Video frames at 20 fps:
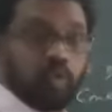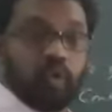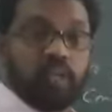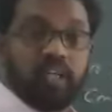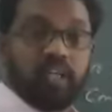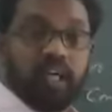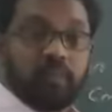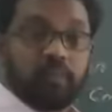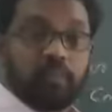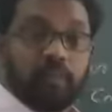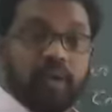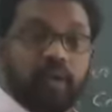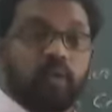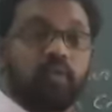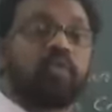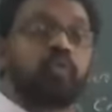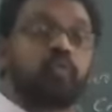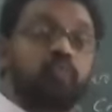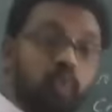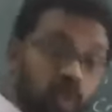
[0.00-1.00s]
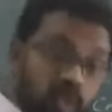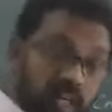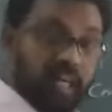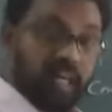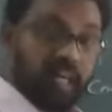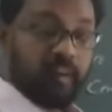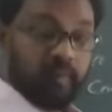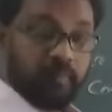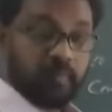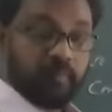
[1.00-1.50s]
28 by 2 is
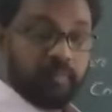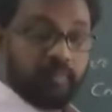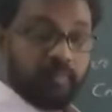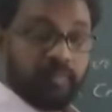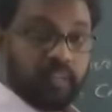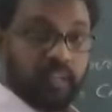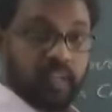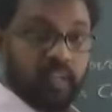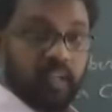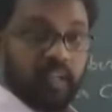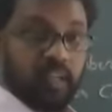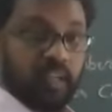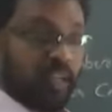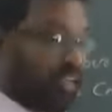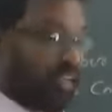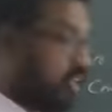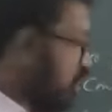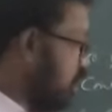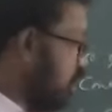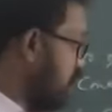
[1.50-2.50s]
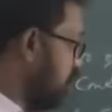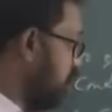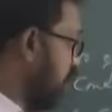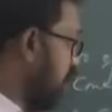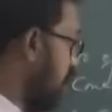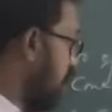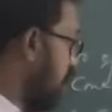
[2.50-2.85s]
14. You will